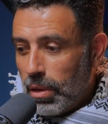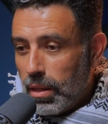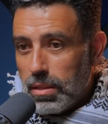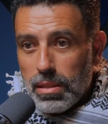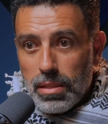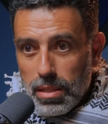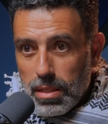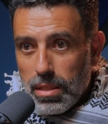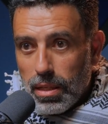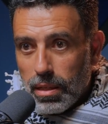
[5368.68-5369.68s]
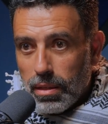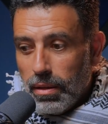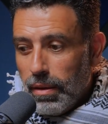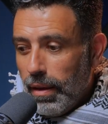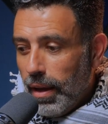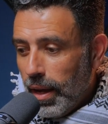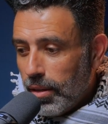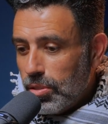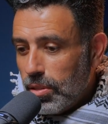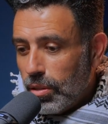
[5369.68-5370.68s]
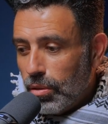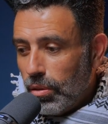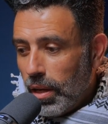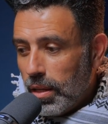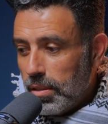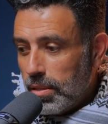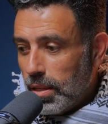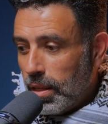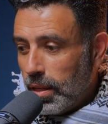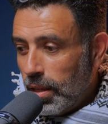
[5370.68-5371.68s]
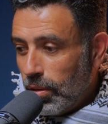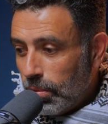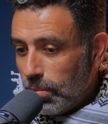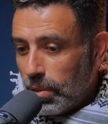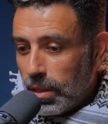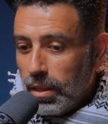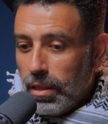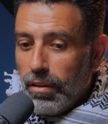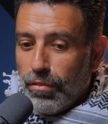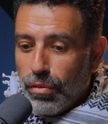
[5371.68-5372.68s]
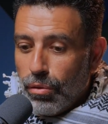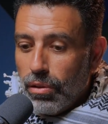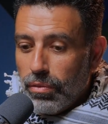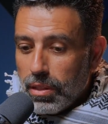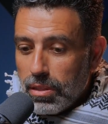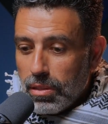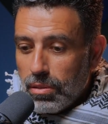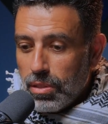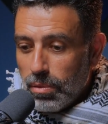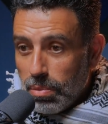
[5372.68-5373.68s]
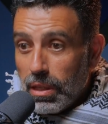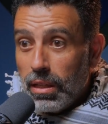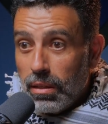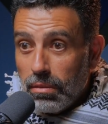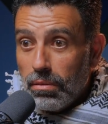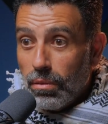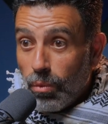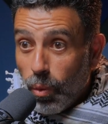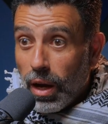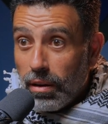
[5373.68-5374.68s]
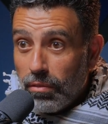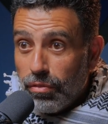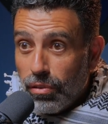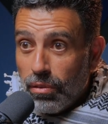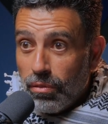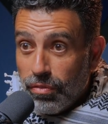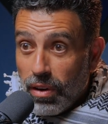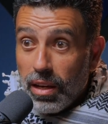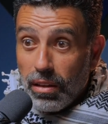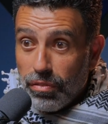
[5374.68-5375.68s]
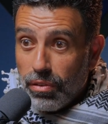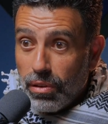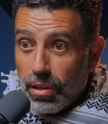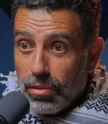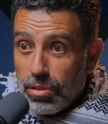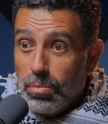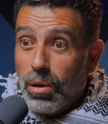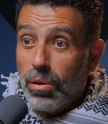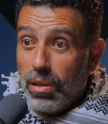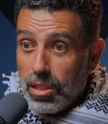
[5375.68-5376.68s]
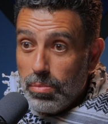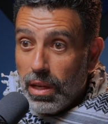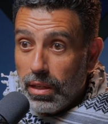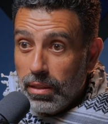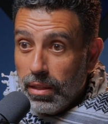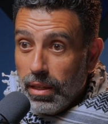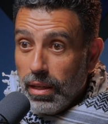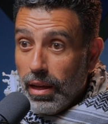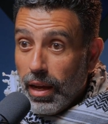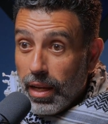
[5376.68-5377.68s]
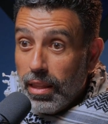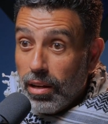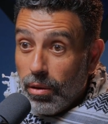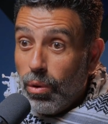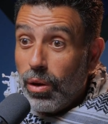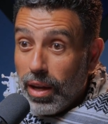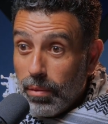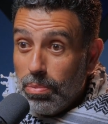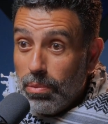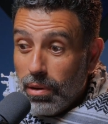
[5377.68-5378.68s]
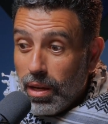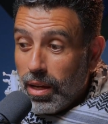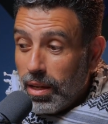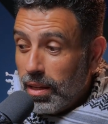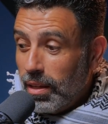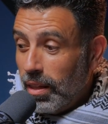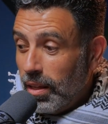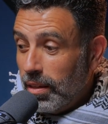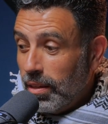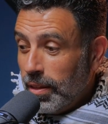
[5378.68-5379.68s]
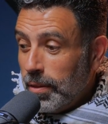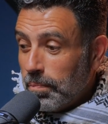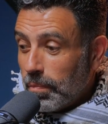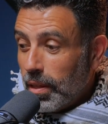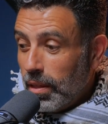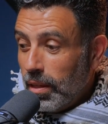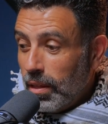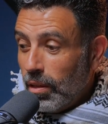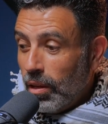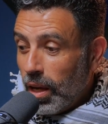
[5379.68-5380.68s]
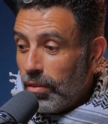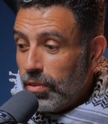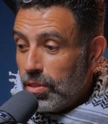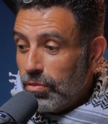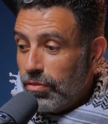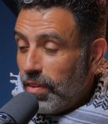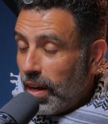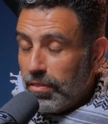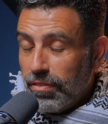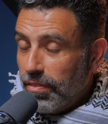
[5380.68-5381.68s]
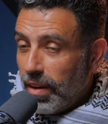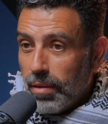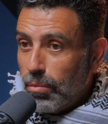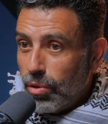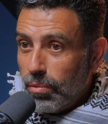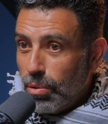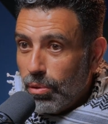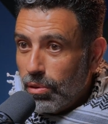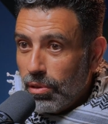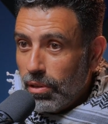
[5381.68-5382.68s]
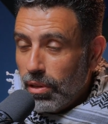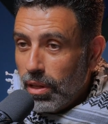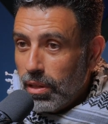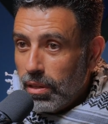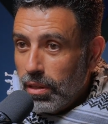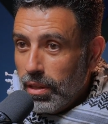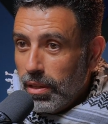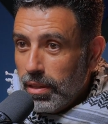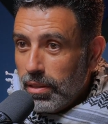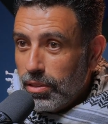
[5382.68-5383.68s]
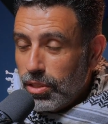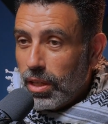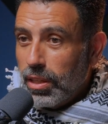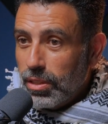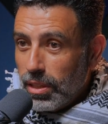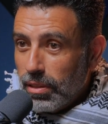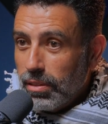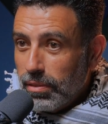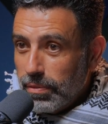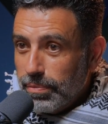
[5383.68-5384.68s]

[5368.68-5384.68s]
brothers and sisters here, our struggle as an ummah for all of us to be one for fighting for a tomorrow that is better. And that I woke up that life is far, far more important than shiny shit.